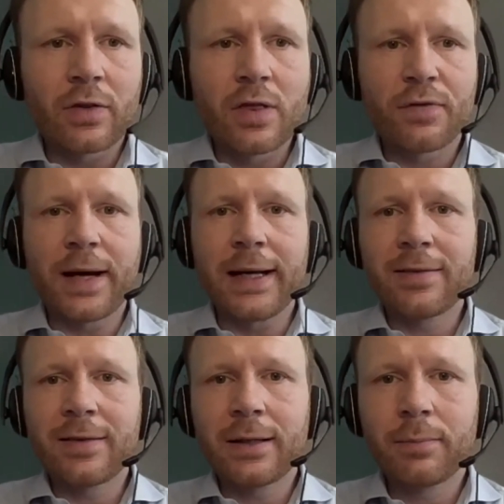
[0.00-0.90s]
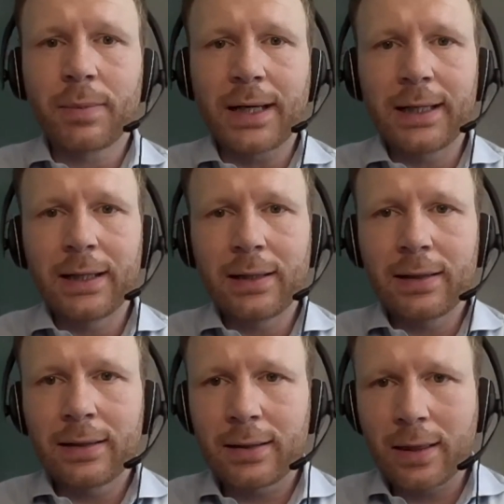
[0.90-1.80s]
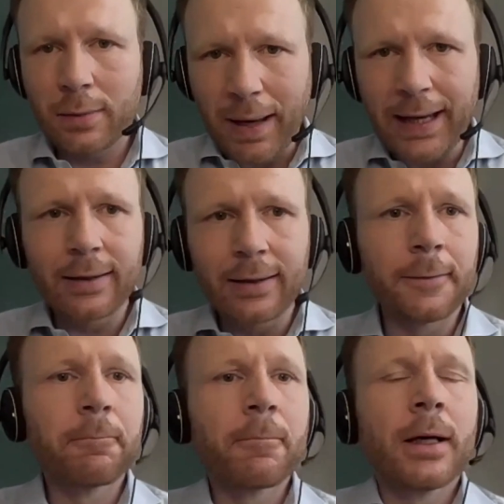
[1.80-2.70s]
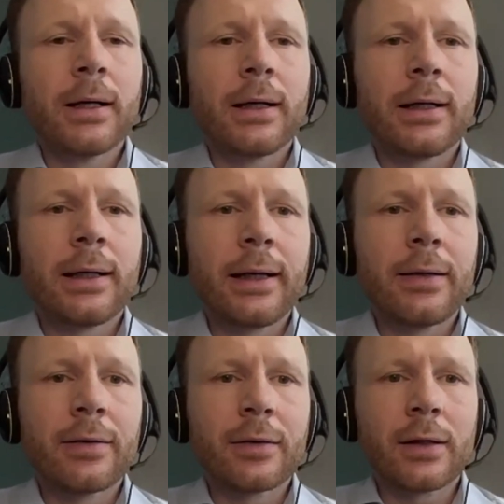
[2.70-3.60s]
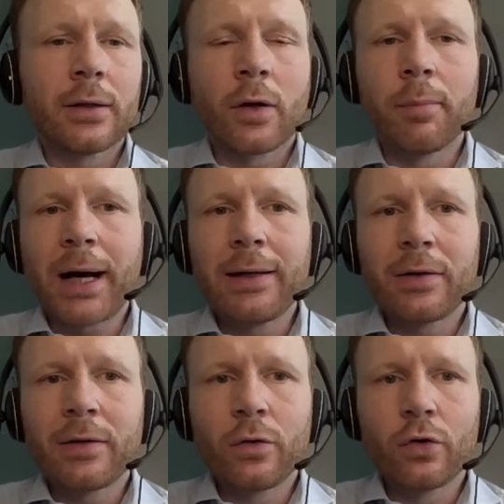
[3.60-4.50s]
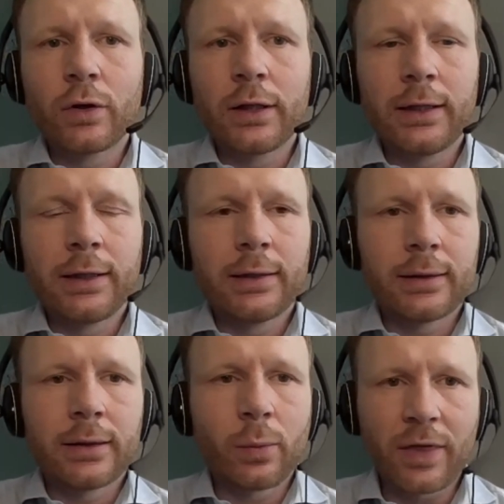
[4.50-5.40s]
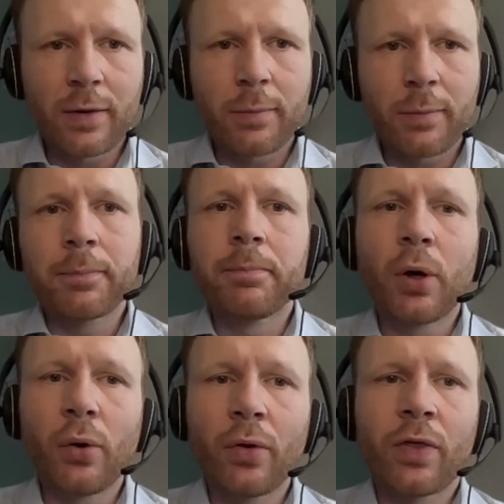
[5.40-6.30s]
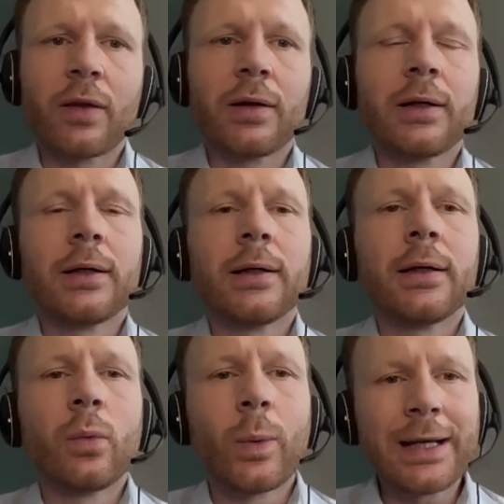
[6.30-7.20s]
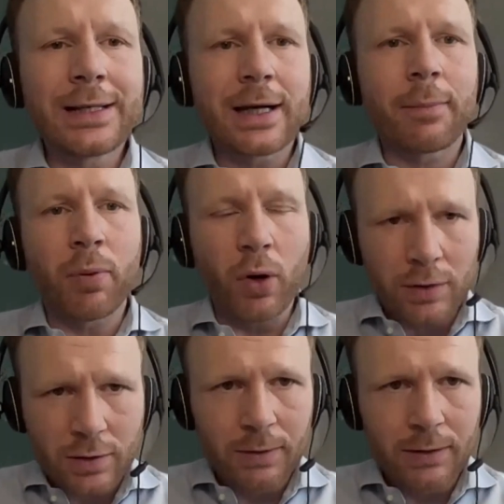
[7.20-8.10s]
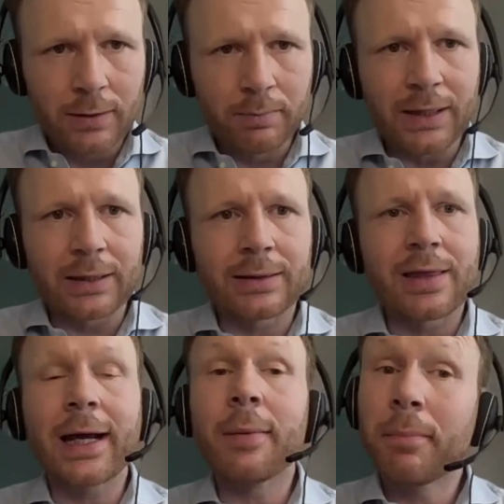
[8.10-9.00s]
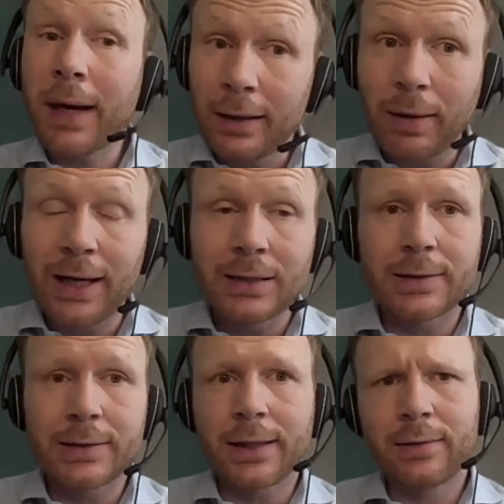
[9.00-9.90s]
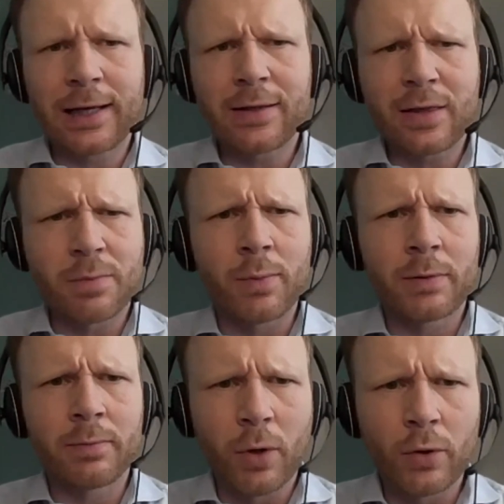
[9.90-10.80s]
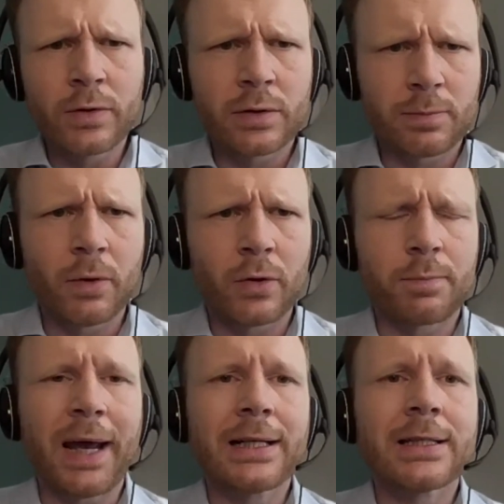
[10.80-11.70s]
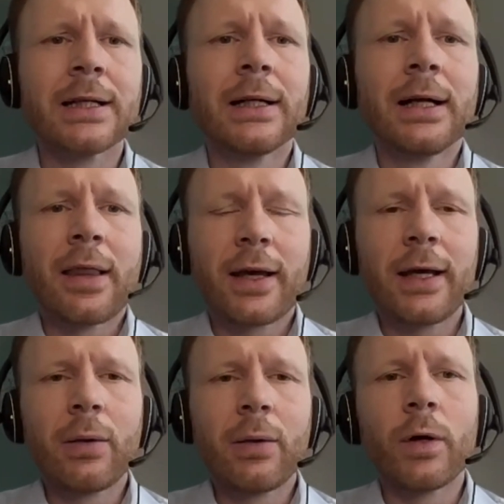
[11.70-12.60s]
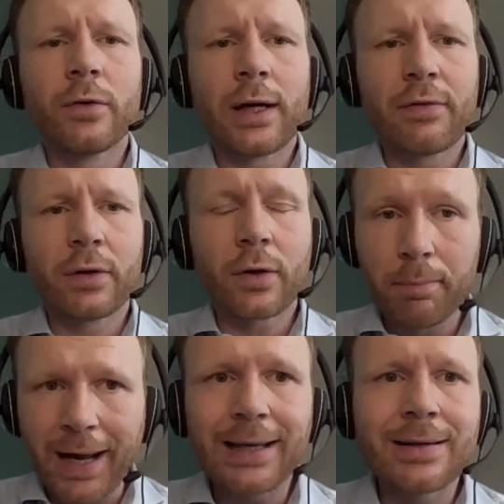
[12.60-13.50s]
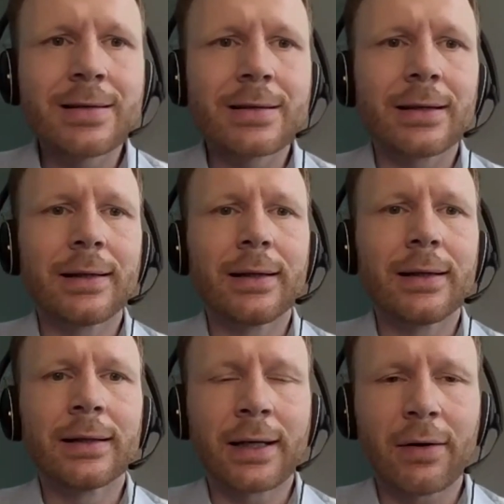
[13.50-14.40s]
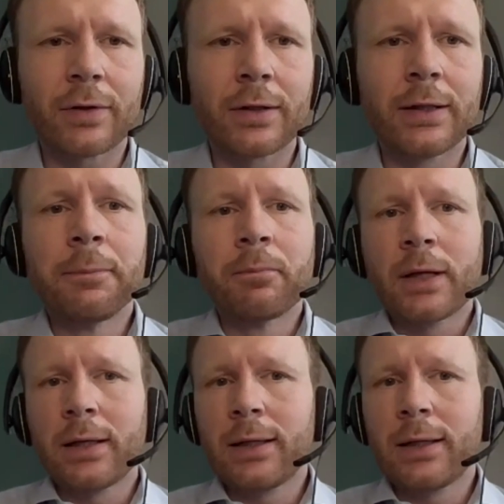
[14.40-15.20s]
just the financing by the bank, and combined is usually with the bank. Both ways are possible, but there are many banks, and at the moment, most banks, they want to have a combined cover.